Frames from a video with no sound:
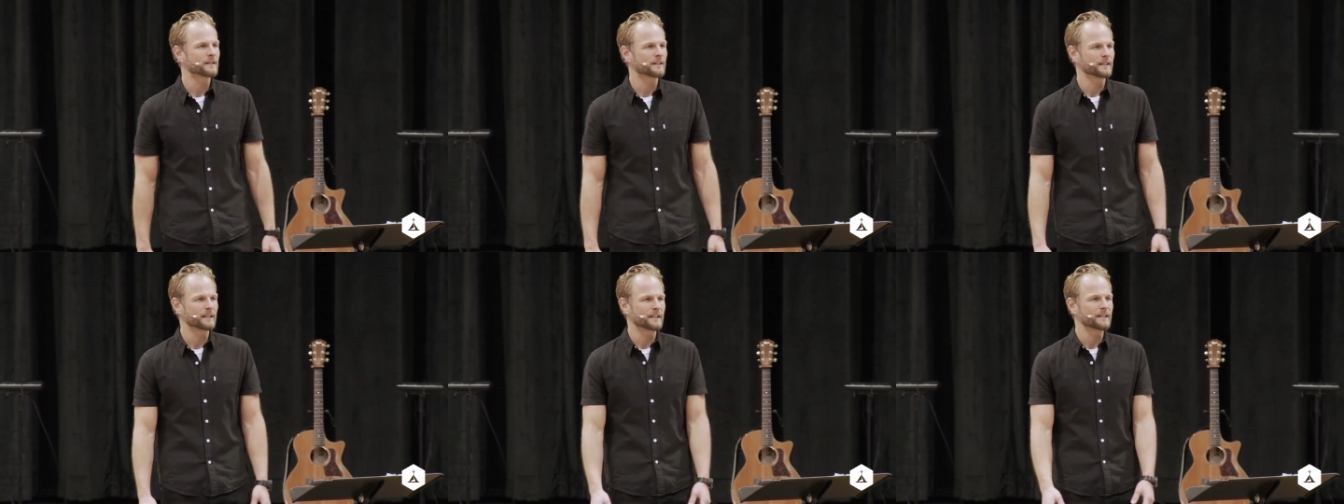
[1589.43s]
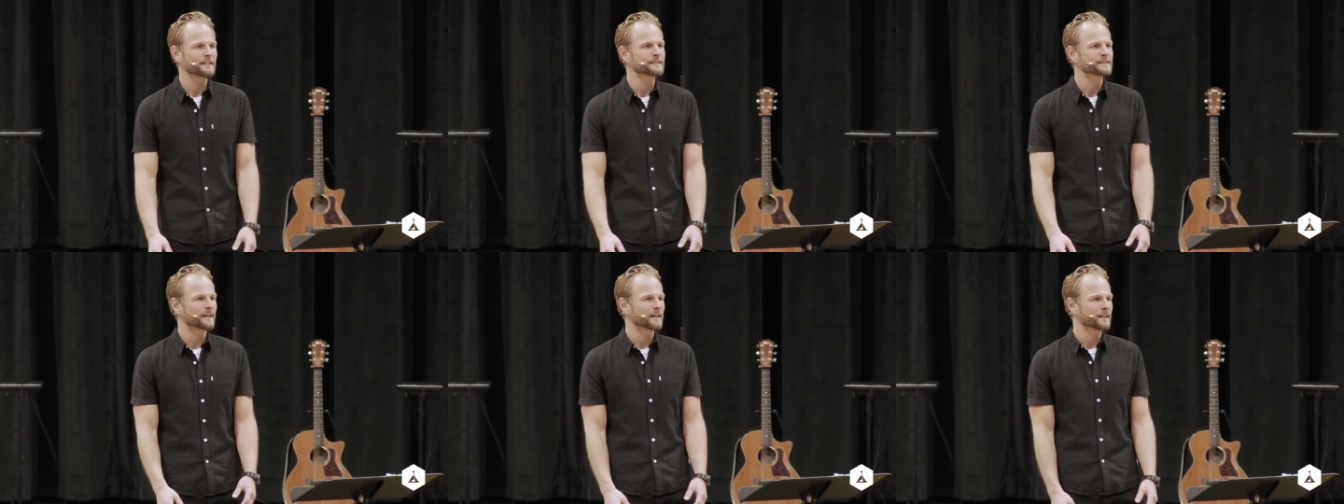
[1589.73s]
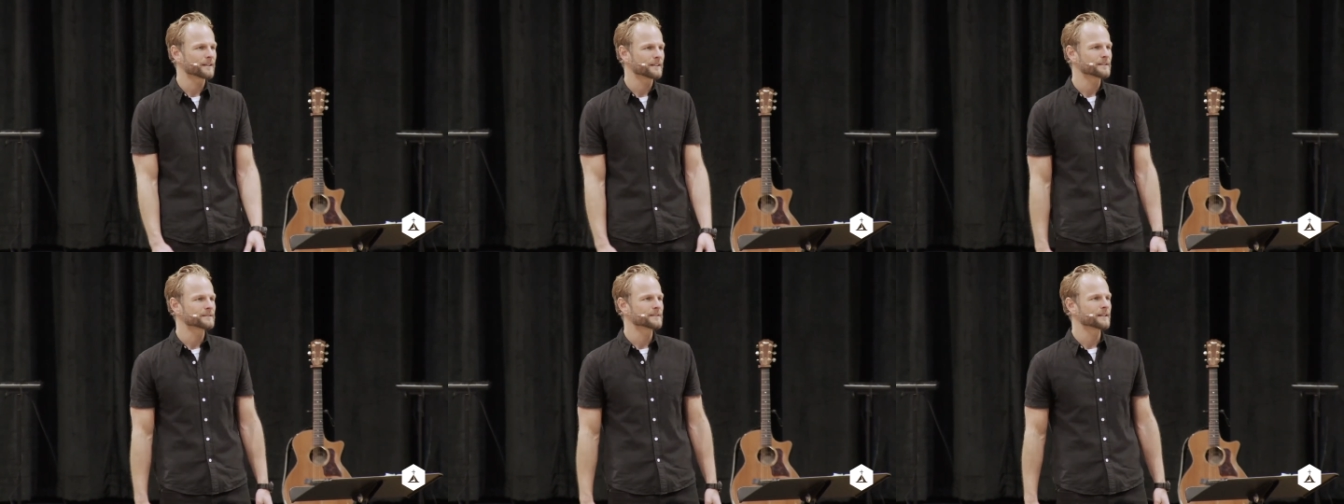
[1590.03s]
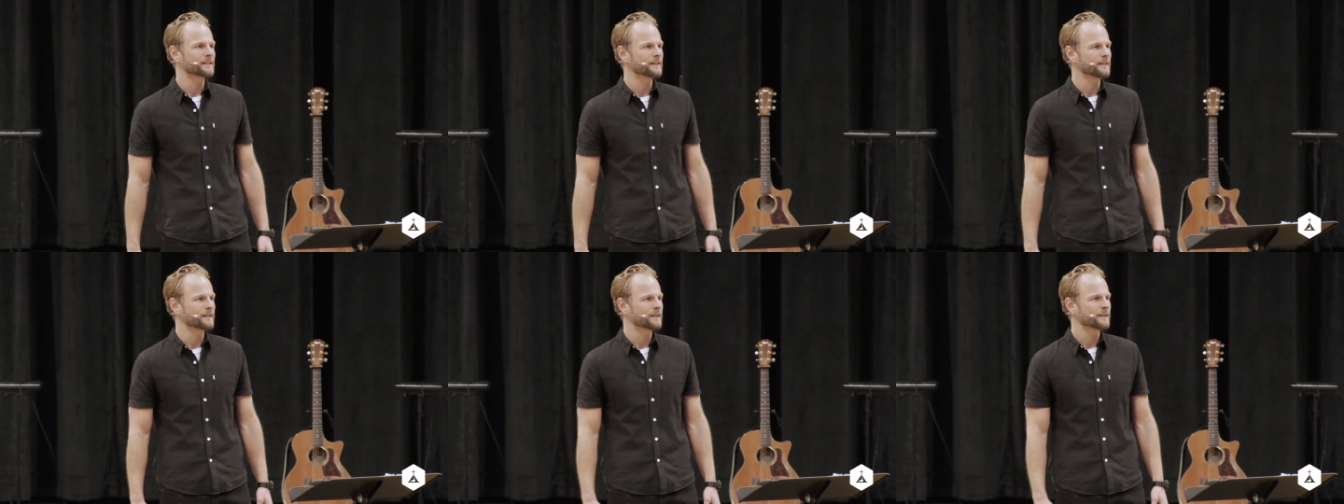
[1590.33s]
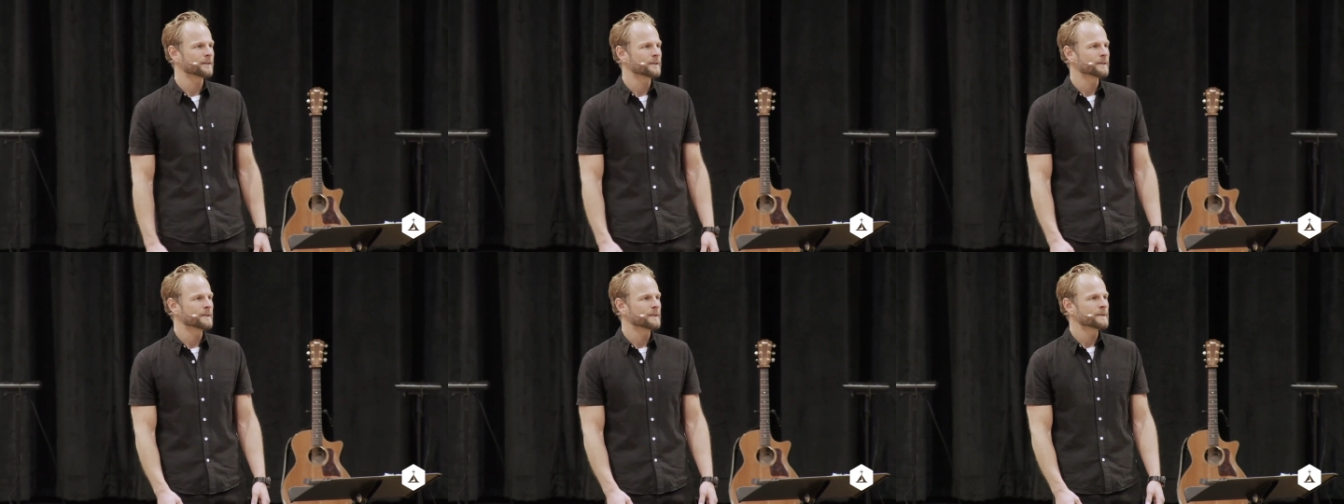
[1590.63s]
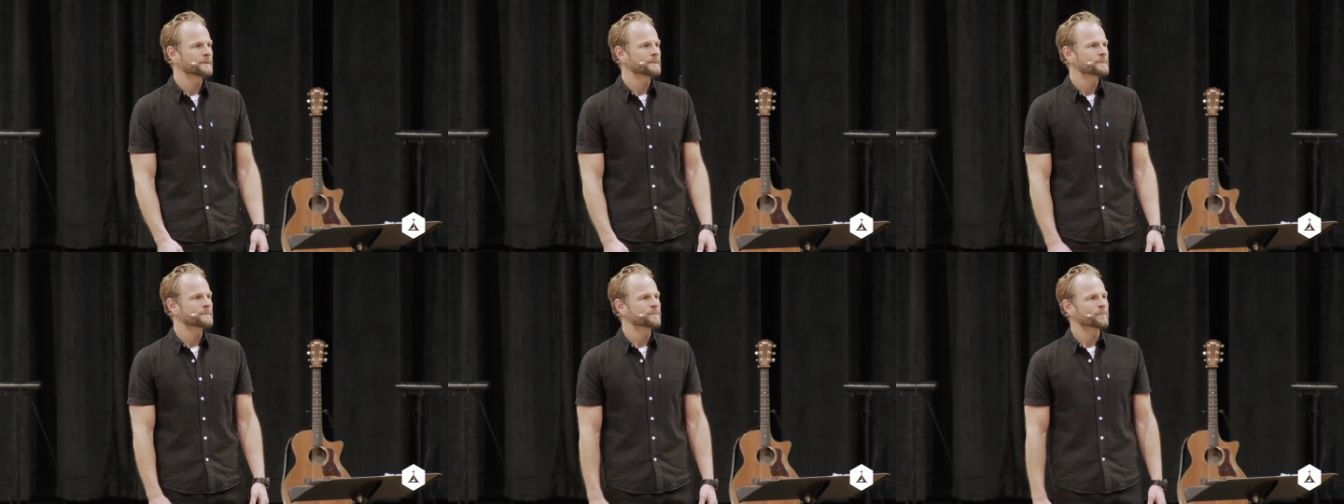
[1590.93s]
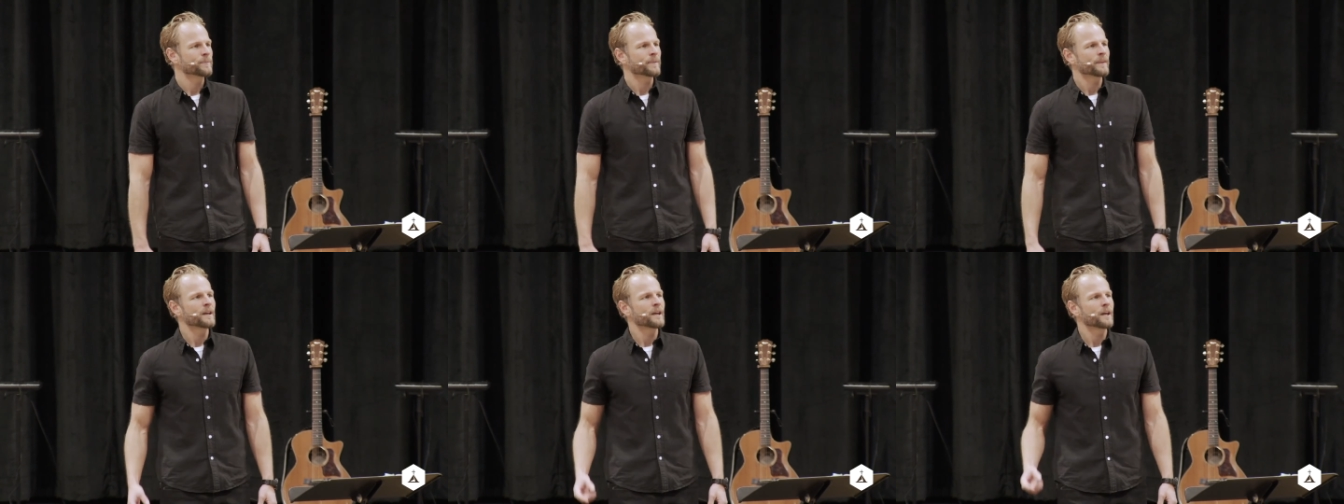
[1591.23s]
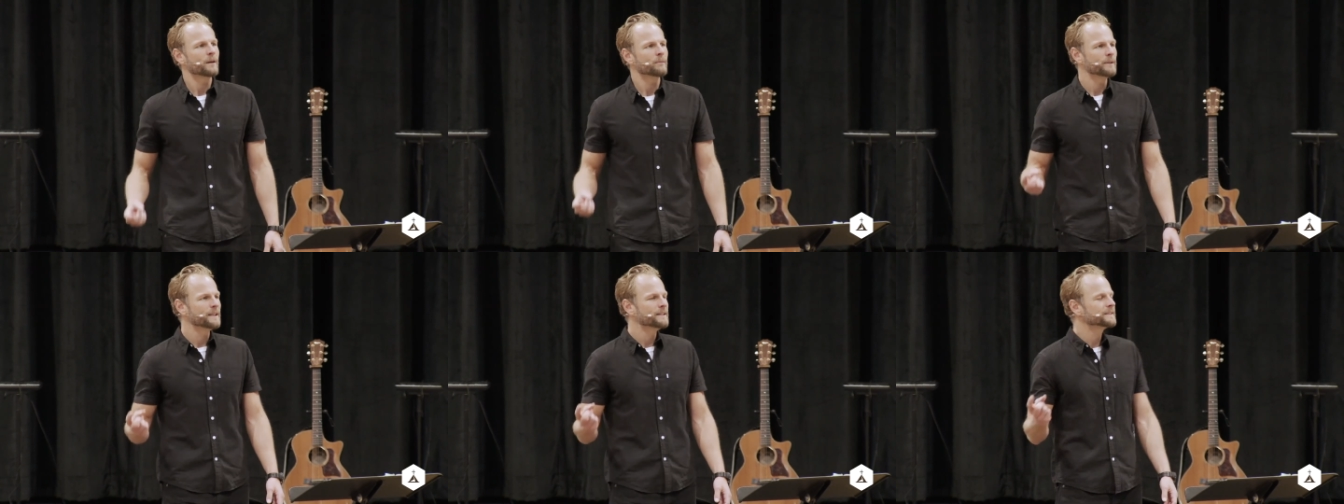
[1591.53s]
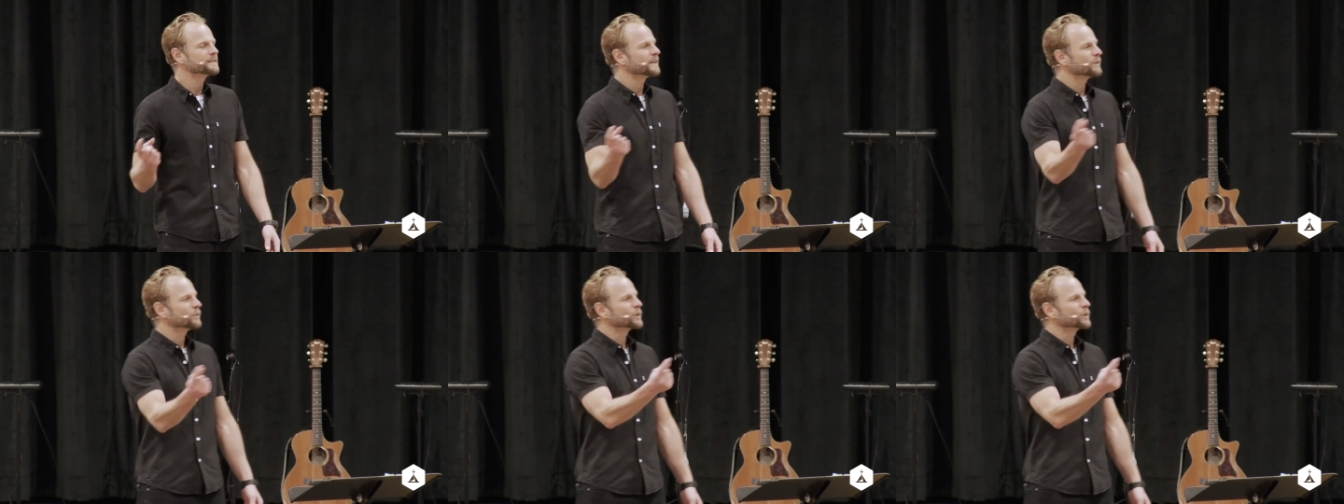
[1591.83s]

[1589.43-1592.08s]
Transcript: on the east side of the city? It means that